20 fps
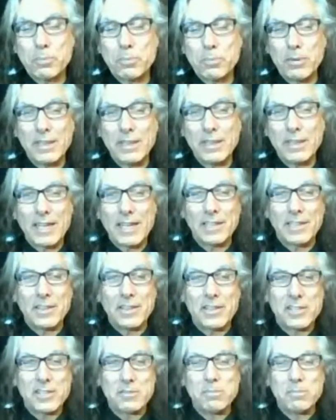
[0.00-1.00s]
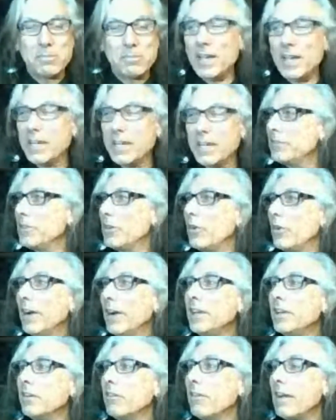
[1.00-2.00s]
pretty likely that it's mine, even though
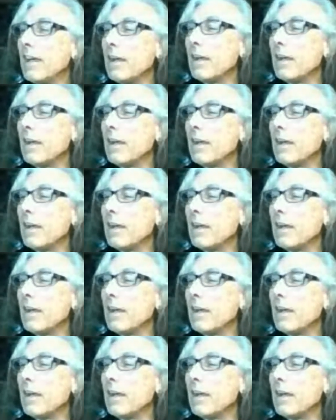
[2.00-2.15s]
I hear